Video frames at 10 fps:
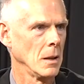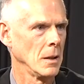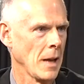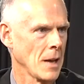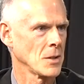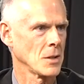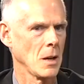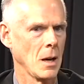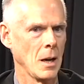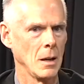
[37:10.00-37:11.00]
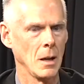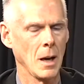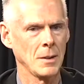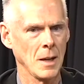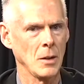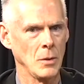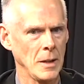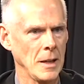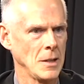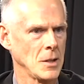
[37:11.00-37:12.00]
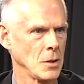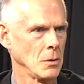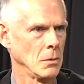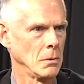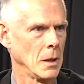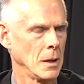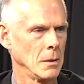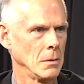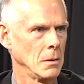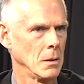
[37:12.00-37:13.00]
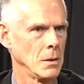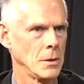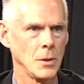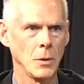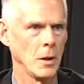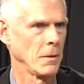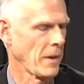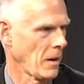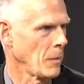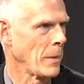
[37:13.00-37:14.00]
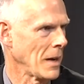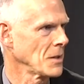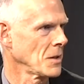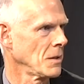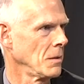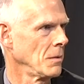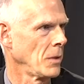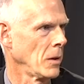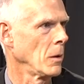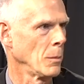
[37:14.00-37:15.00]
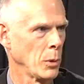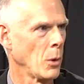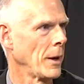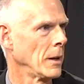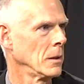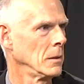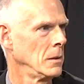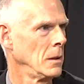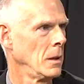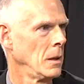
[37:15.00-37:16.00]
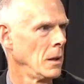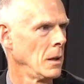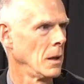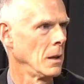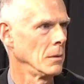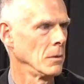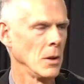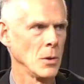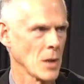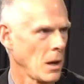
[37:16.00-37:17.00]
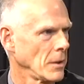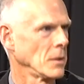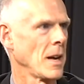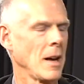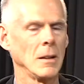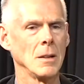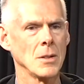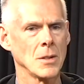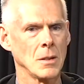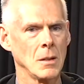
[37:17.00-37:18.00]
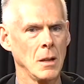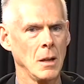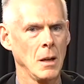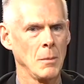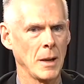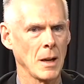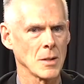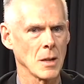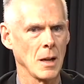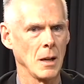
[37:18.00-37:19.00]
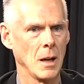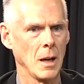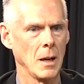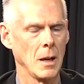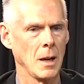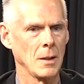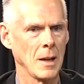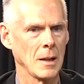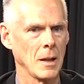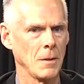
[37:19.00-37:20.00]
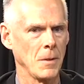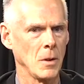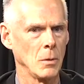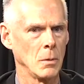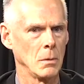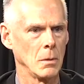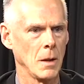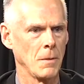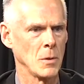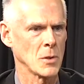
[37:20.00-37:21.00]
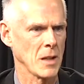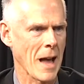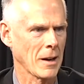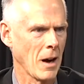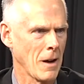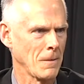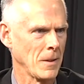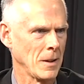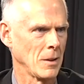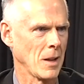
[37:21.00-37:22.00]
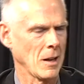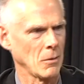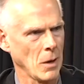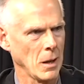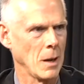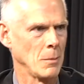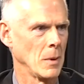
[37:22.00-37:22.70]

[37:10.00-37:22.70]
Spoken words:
yes, I think you need to do your very best for your employer. Use all your talents, because I think that if you slack off and think, well,